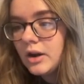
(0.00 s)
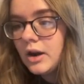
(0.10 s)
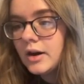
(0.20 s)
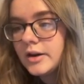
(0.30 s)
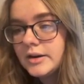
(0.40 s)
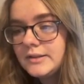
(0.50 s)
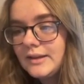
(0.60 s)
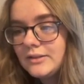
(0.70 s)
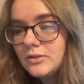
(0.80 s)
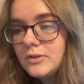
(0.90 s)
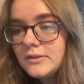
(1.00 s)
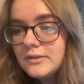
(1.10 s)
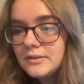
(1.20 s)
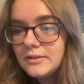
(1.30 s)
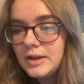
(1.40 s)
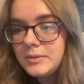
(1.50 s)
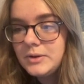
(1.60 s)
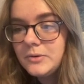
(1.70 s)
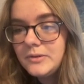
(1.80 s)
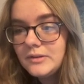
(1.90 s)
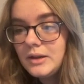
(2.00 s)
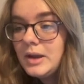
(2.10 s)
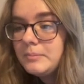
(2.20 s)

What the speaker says: are dentals, labials,